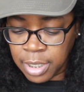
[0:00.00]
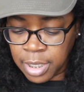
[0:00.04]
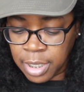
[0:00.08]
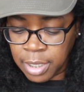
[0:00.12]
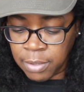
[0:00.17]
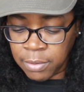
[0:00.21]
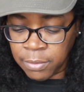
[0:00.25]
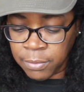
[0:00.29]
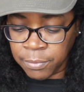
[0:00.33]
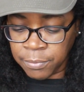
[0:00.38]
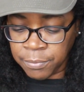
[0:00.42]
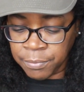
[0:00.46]

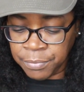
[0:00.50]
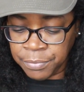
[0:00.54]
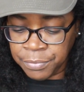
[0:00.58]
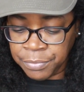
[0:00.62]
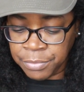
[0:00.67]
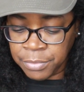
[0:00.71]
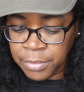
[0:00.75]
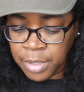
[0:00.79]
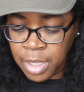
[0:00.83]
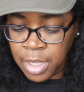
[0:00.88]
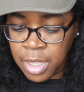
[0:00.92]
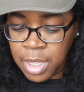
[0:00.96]
Oh,
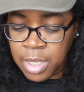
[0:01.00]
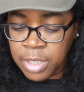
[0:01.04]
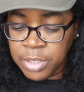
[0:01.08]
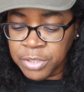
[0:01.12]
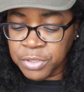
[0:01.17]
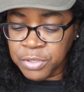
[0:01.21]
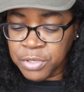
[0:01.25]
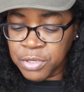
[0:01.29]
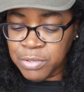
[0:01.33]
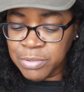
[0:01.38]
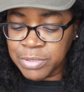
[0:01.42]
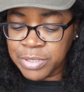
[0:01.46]

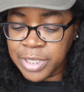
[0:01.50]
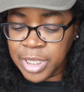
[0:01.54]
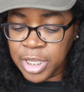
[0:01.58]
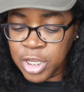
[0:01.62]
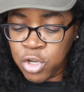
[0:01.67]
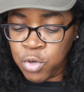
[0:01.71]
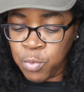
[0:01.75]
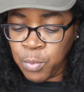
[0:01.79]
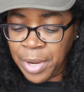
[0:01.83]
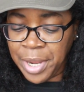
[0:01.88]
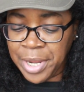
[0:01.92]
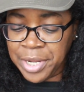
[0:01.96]
do you
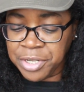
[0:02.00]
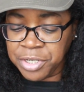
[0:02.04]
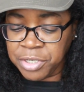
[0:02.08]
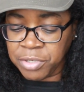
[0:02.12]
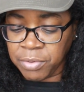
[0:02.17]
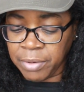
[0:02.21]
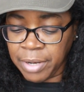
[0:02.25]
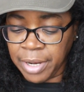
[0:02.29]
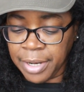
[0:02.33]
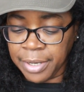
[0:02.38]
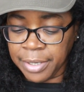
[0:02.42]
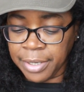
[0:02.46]
still waist
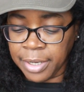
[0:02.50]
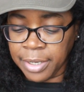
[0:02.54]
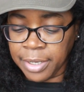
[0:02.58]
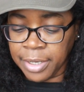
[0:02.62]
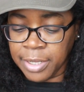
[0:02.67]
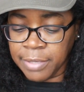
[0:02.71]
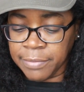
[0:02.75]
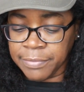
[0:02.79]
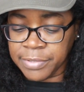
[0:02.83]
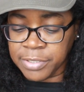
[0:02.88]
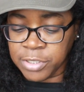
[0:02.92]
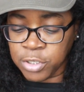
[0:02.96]
train? And
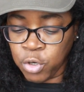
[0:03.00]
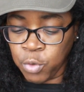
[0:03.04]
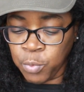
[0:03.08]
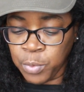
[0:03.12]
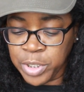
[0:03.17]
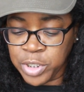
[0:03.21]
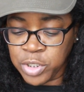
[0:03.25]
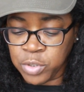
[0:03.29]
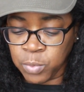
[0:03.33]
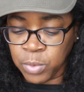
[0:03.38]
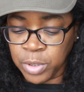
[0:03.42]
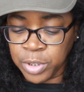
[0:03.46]
if so,
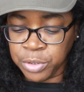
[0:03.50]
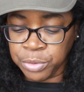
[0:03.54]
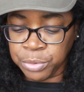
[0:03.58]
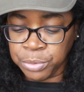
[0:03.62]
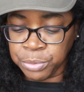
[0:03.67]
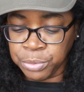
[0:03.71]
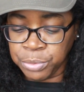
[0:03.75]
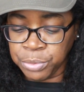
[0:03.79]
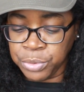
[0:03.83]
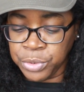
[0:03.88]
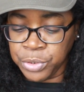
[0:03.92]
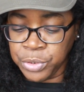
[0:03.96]
which one do
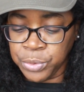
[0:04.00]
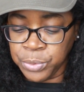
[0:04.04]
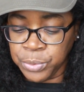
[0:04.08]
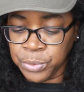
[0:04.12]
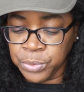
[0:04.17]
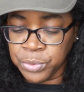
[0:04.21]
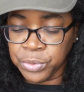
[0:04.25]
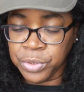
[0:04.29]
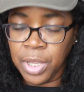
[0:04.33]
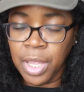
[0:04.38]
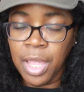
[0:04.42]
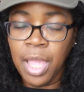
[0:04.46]
you
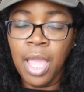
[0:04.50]
use?